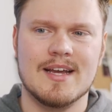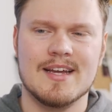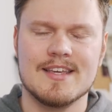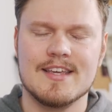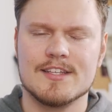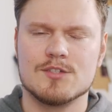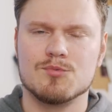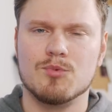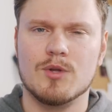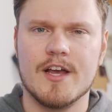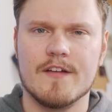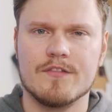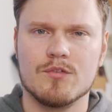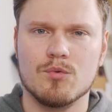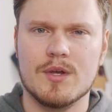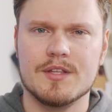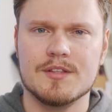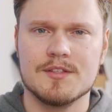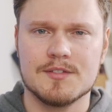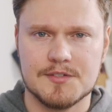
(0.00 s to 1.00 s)
I guess we'll have
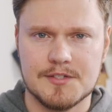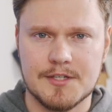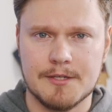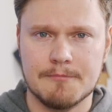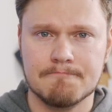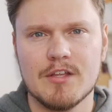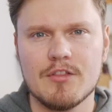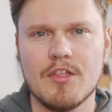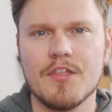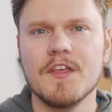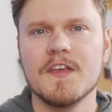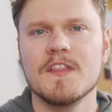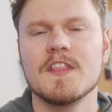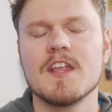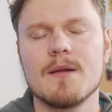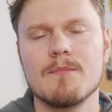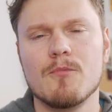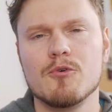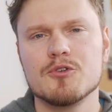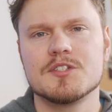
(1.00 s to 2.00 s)
to wait and see. Now, the thing
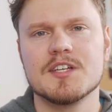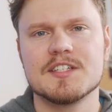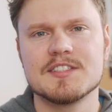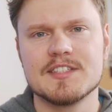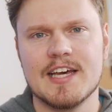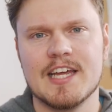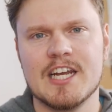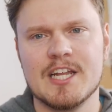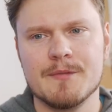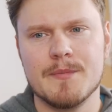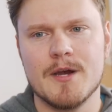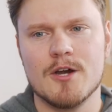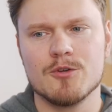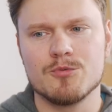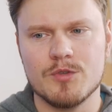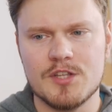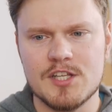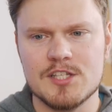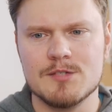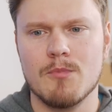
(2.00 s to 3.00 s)
that I'm most excited about
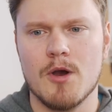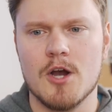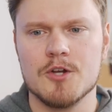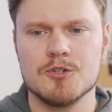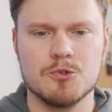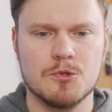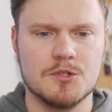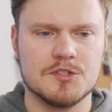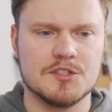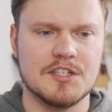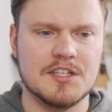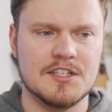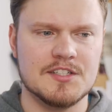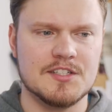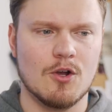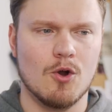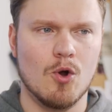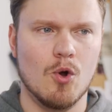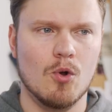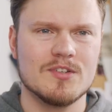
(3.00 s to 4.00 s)
with these modules
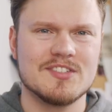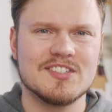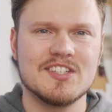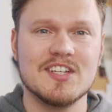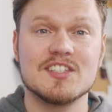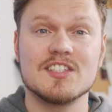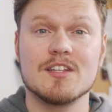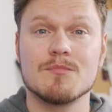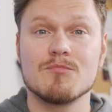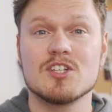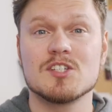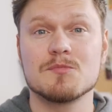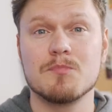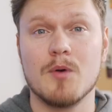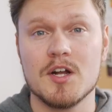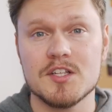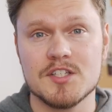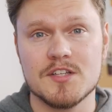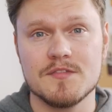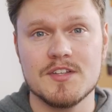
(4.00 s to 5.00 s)
is the whole system
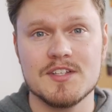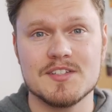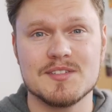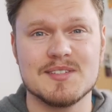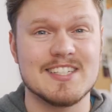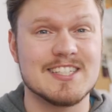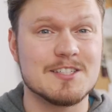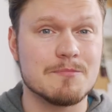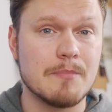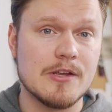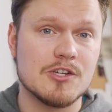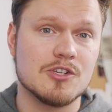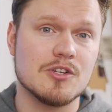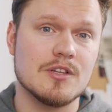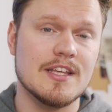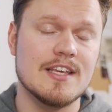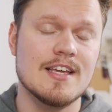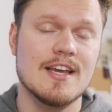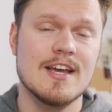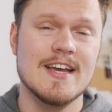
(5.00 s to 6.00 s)
responsiveness,
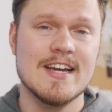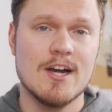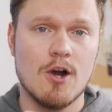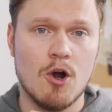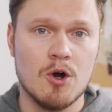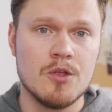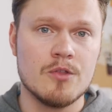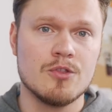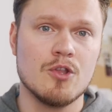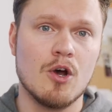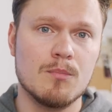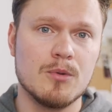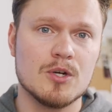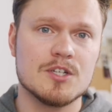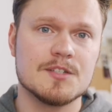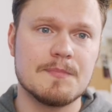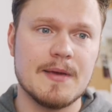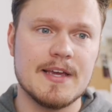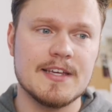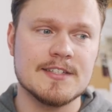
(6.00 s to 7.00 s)
especially on a
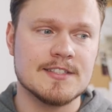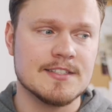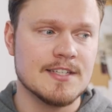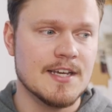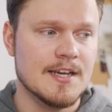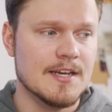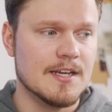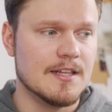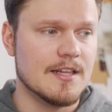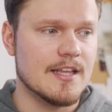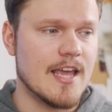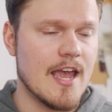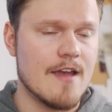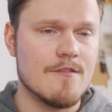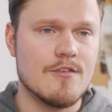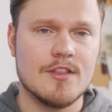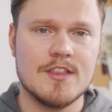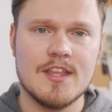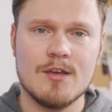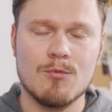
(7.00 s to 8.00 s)
notebook space. Like,
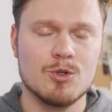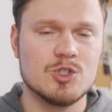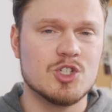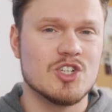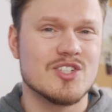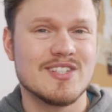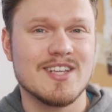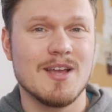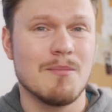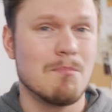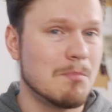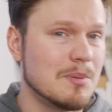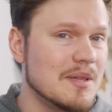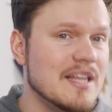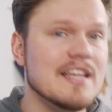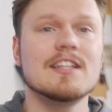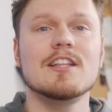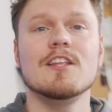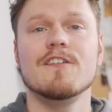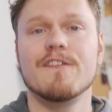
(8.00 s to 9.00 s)
everything will just
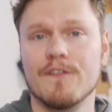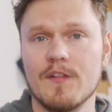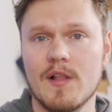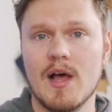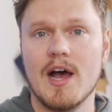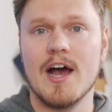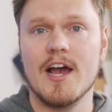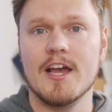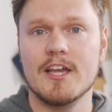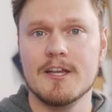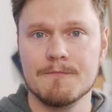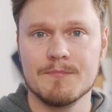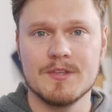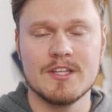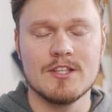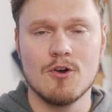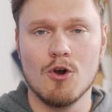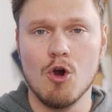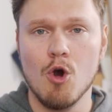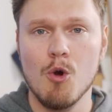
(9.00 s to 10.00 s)
completely fly.
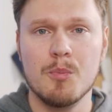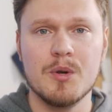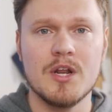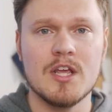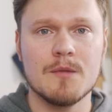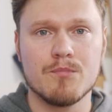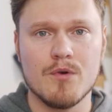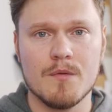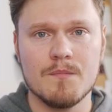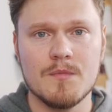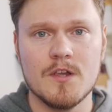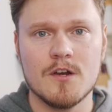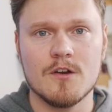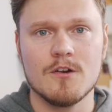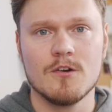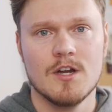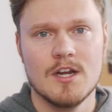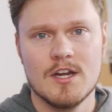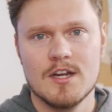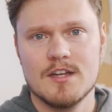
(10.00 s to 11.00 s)
You know, opening
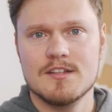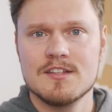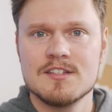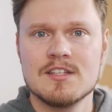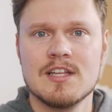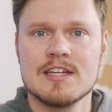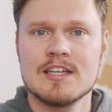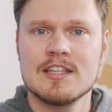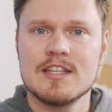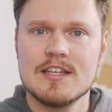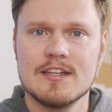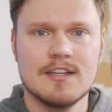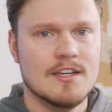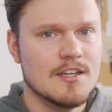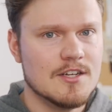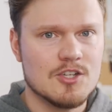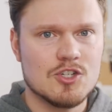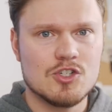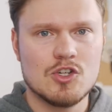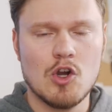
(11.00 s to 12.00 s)
Premiere is not gonna
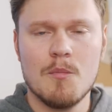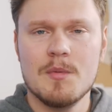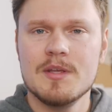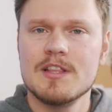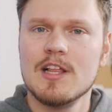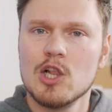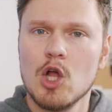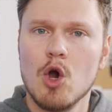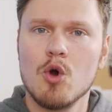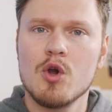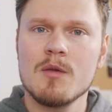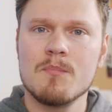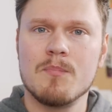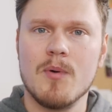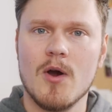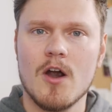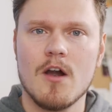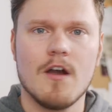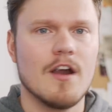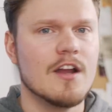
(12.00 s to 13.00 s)
show me the loading
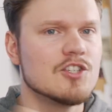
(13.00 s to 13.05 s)
bar.